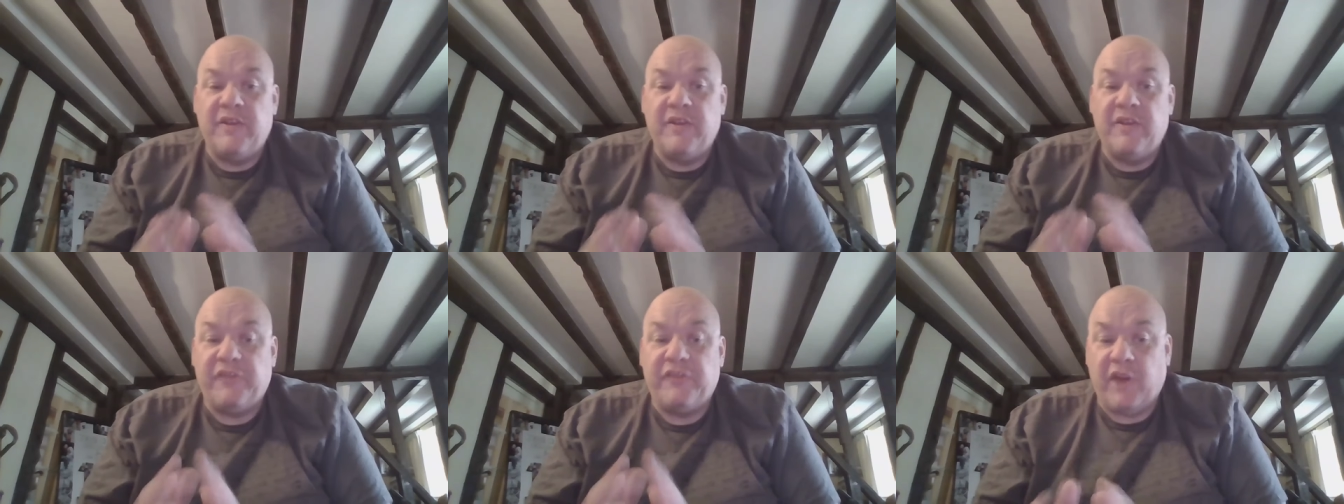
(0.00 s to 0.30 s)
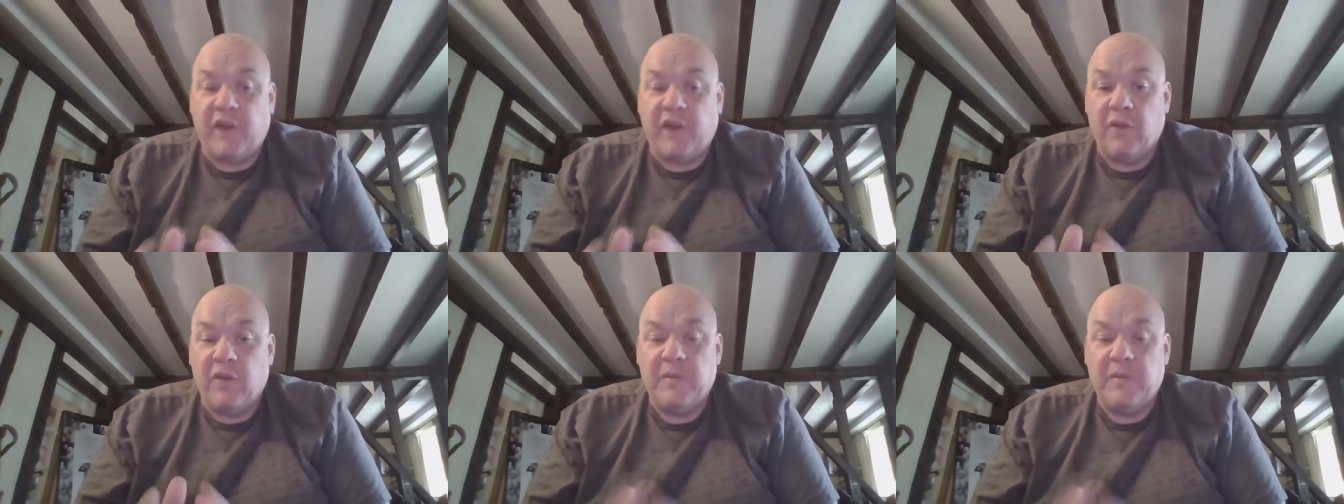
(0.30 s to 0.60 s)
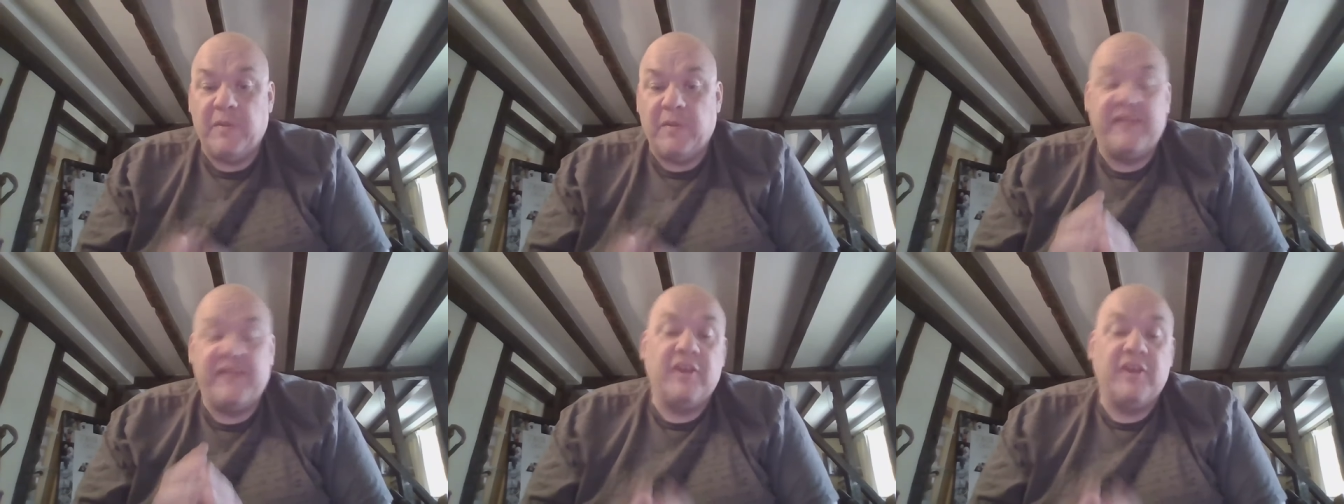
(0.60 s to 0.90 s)
scope
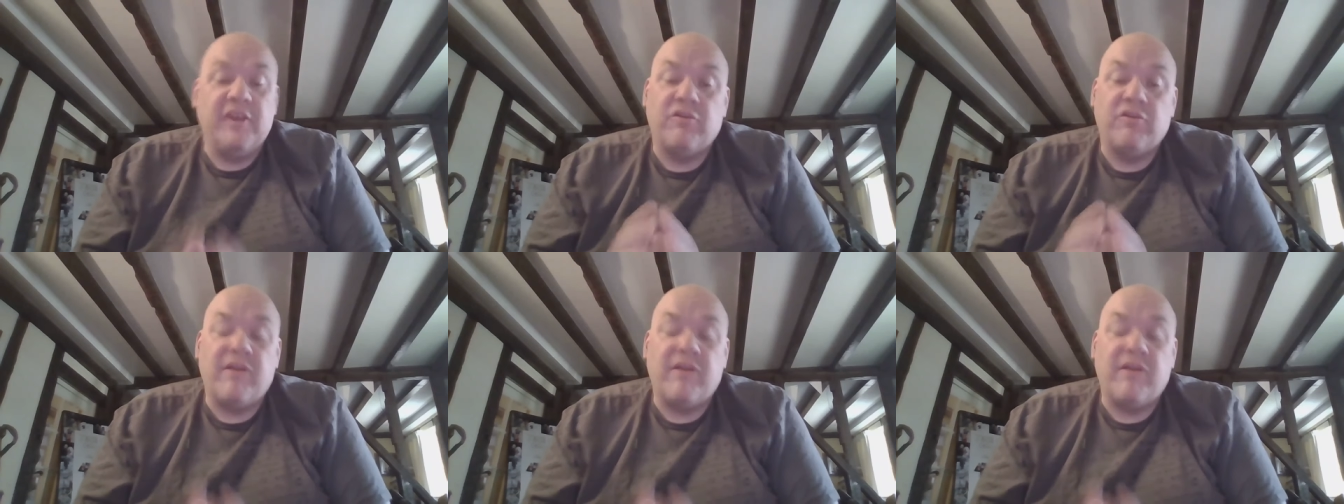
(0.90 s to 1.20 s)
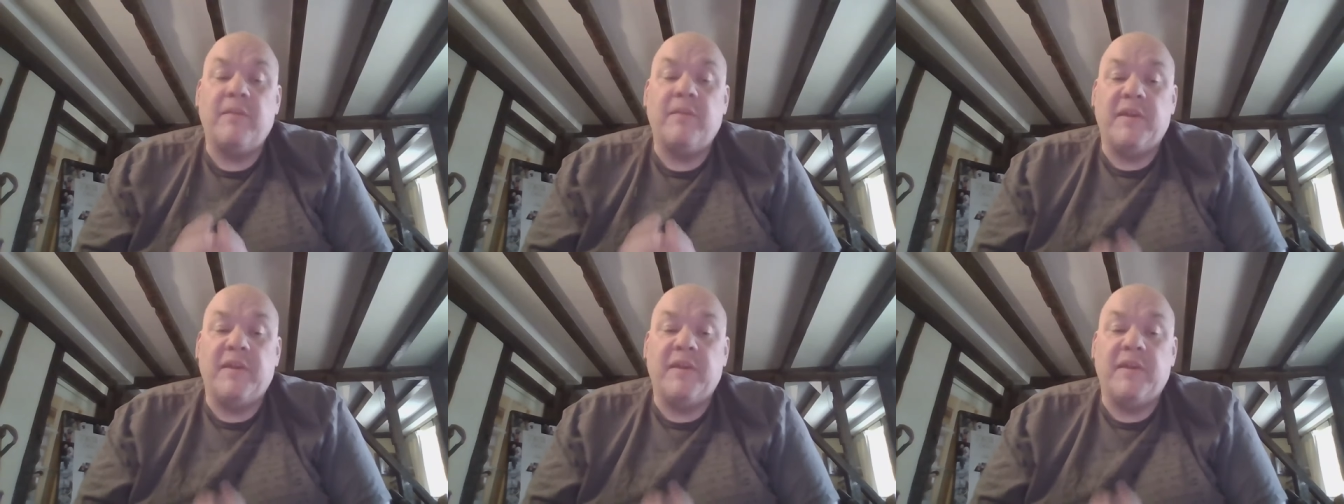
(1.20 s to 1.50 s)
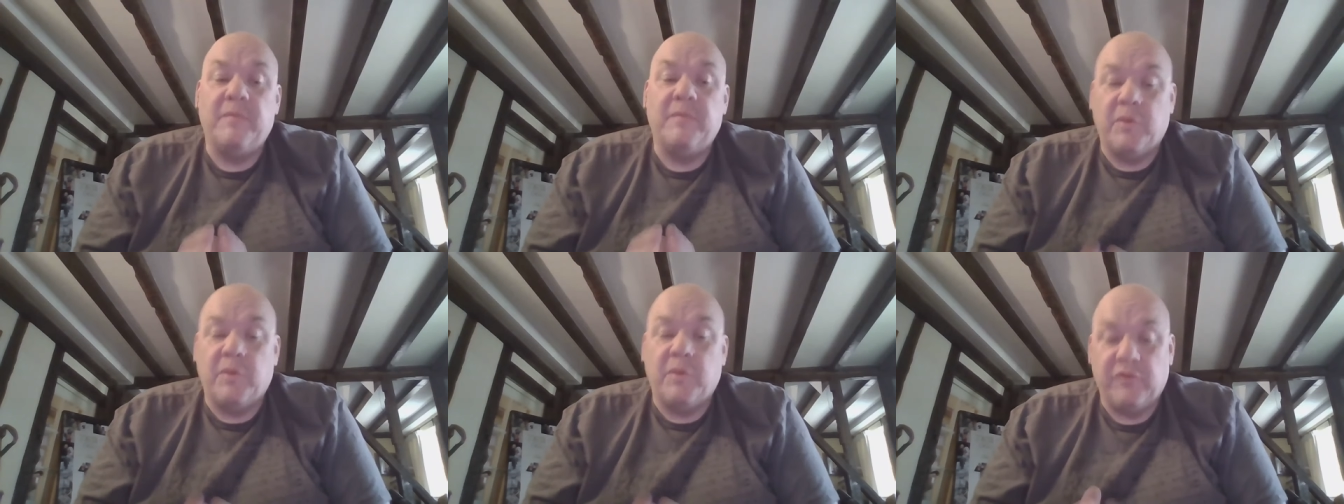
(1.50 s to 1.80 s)
is incredibly
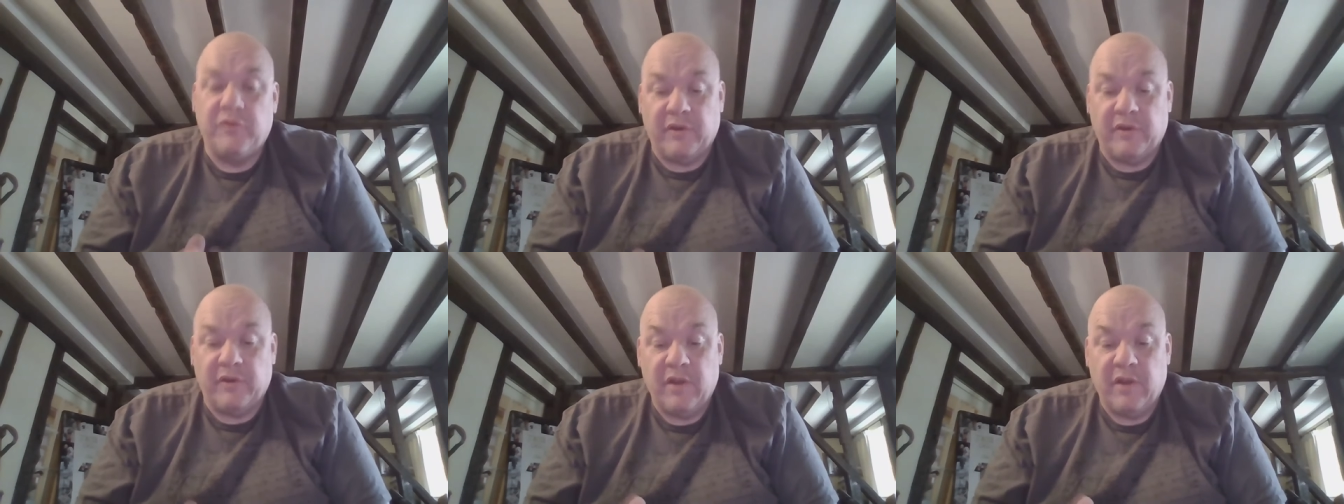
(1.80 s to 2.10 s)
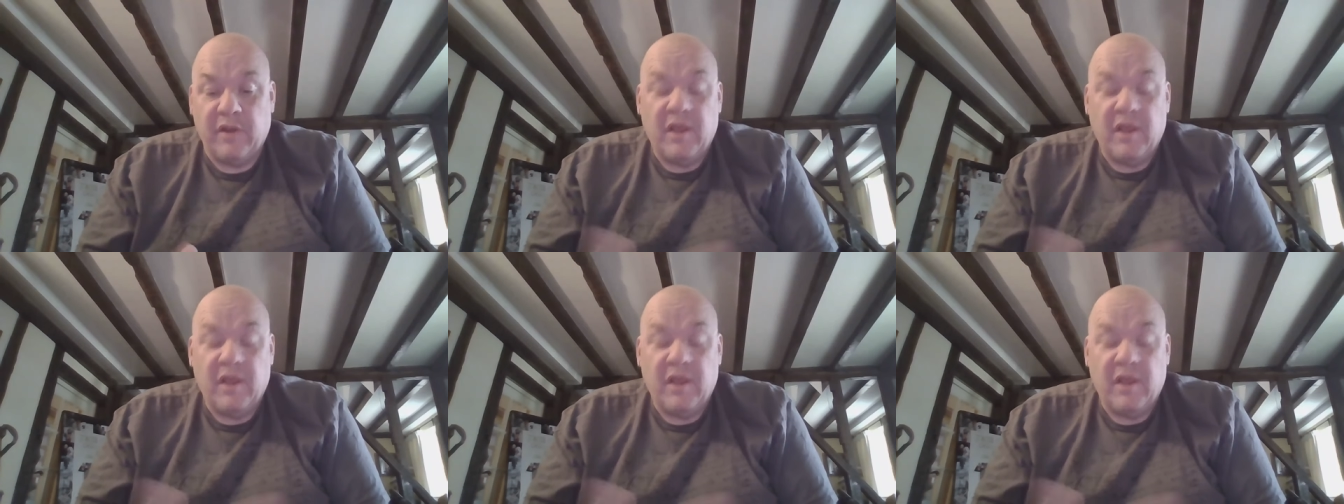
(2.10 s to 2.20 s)
important.